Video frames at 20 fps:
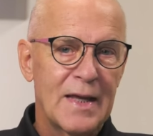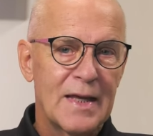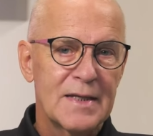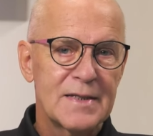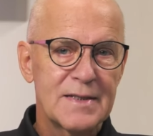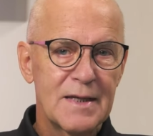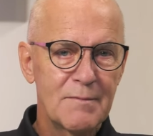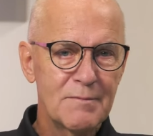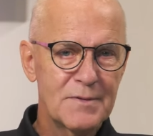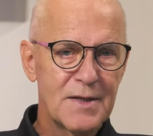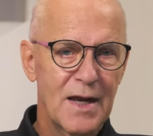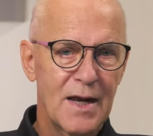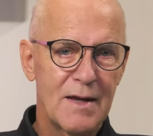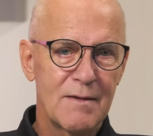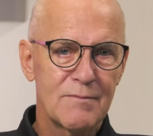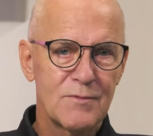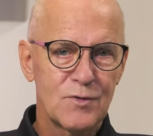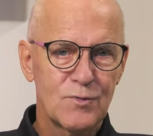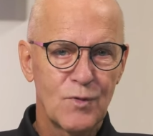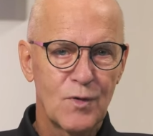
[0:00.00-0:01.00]

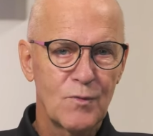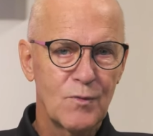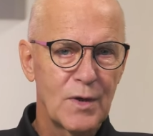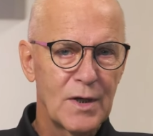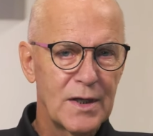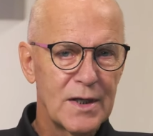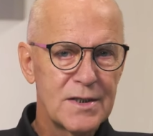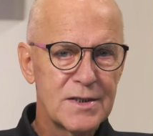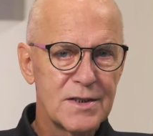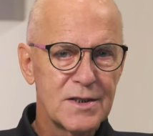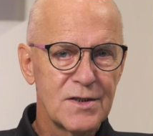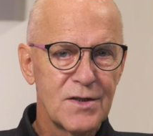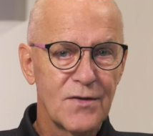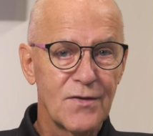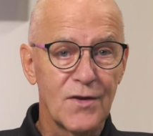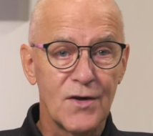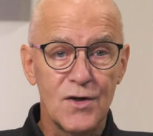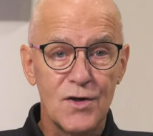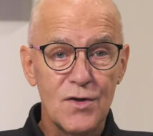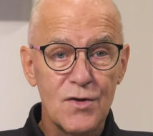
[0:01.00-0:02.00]
Sometimes when we listen to
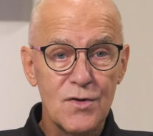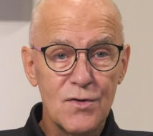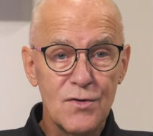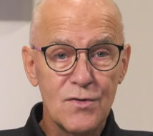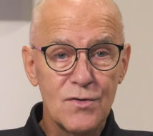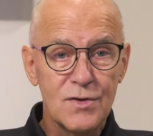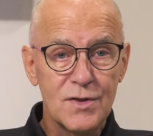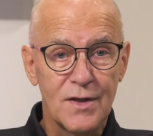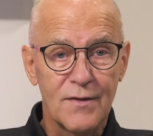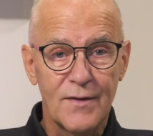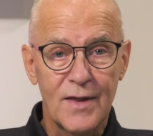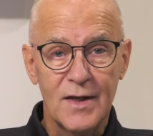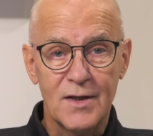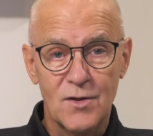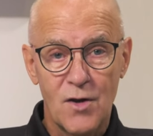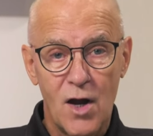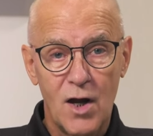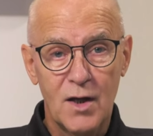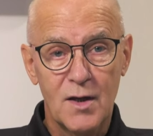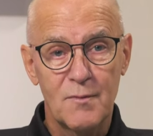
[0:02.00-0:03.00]
the news and they
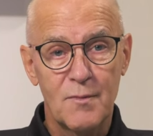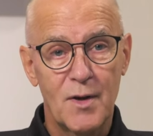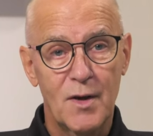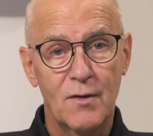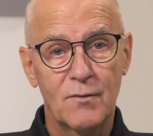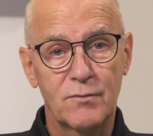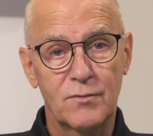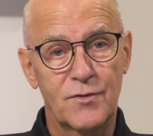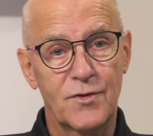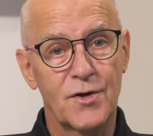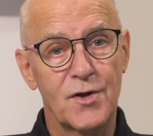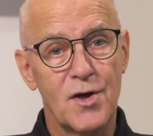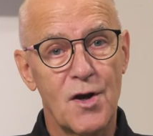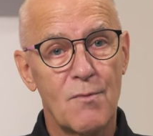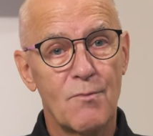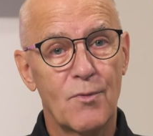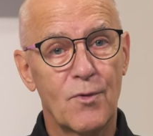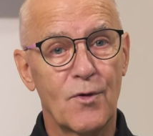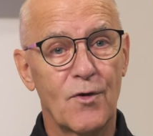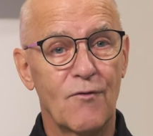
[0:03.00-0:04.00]
talk about the
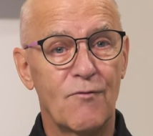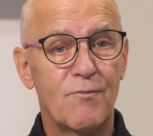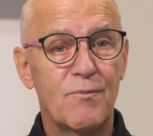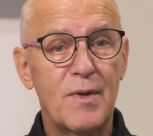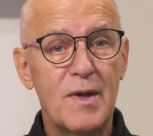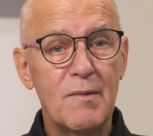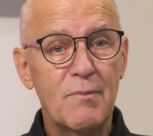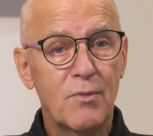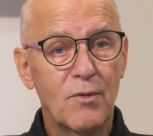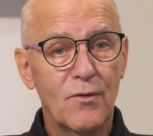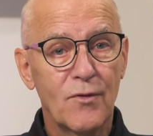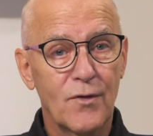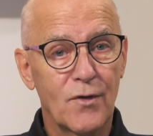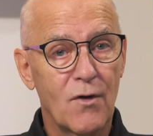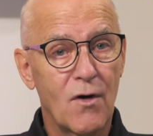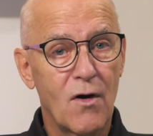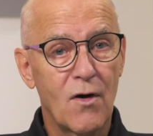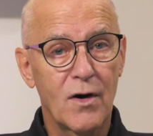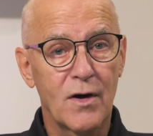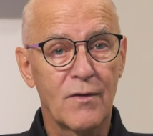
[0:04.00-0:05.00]
number of people there
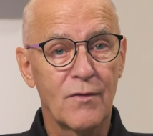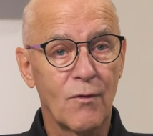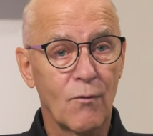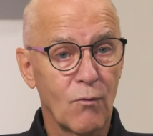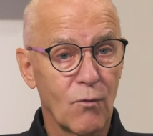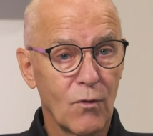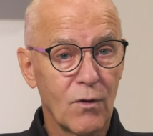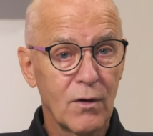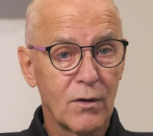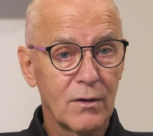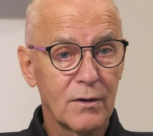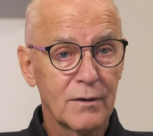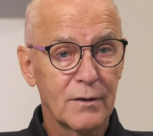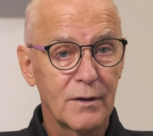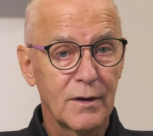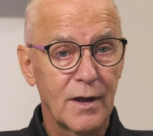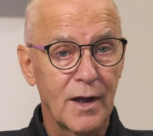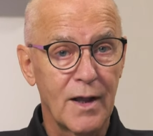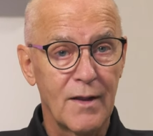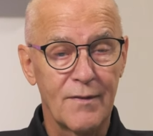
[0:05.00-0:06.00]
are in the world
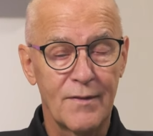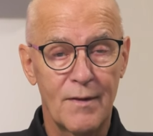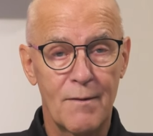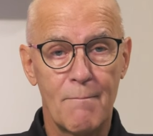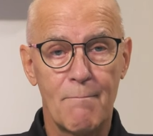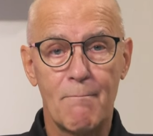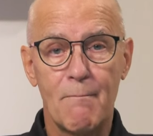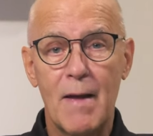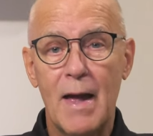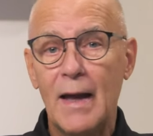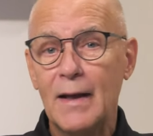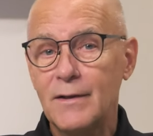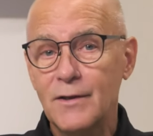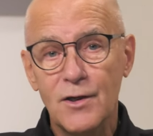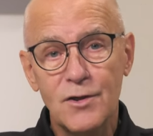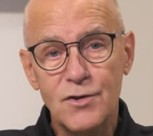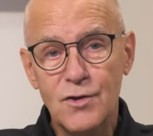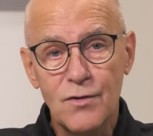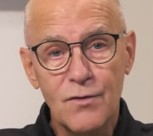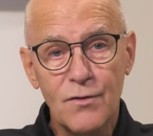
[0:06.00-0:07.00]
and the
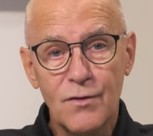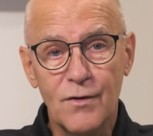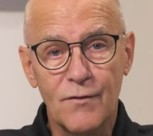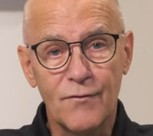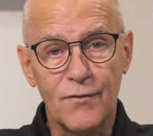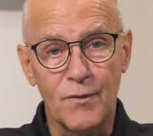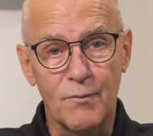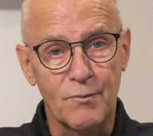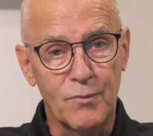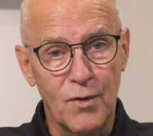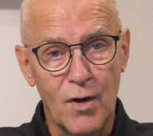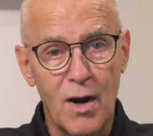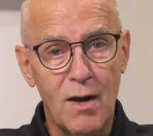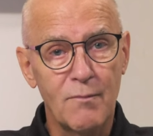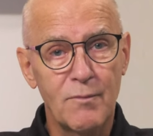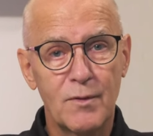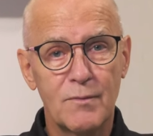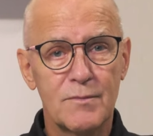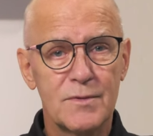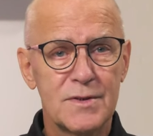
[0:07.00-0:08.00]
magnitude of the
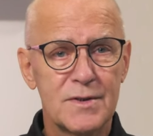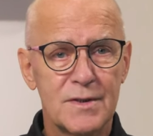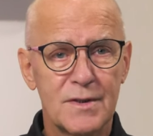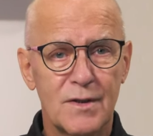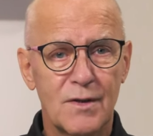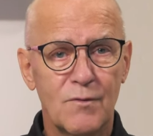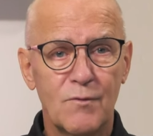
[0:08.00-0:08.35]
problems,